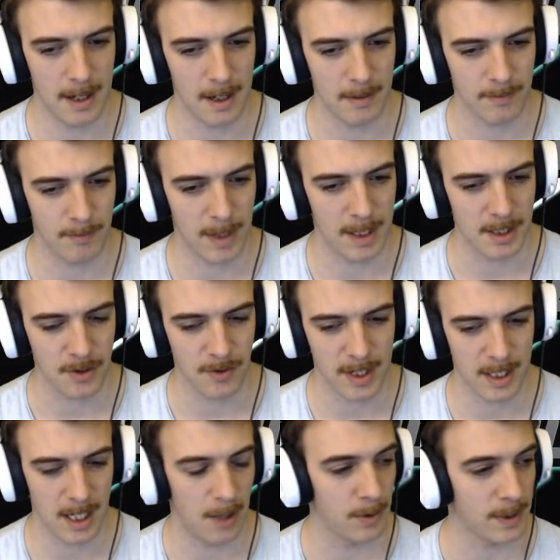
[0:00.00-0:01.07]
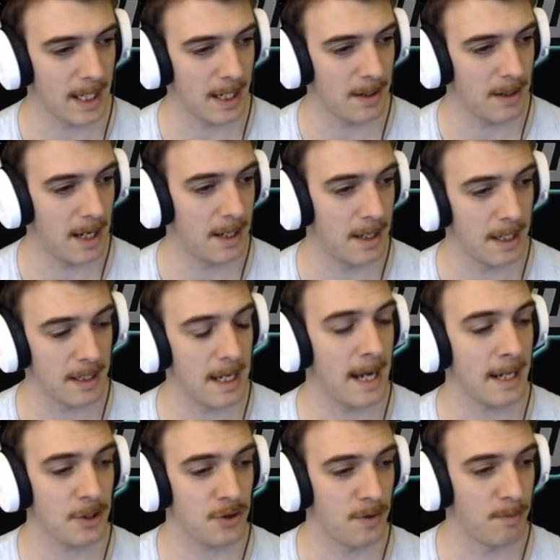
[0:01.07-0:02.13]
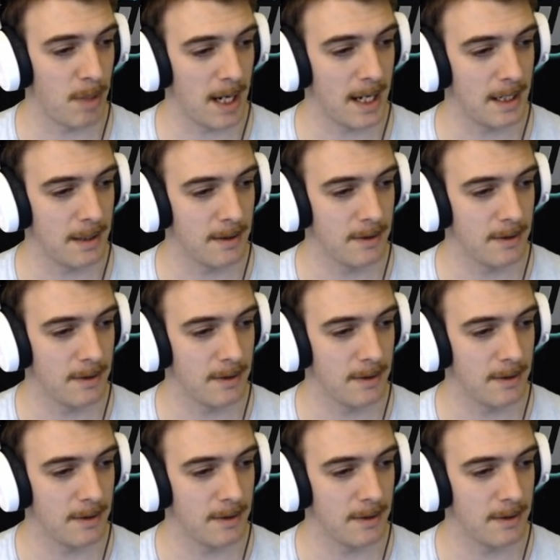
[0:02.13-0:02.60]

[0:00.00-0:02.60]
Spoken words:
I've made a straight, I would get an extra buy-in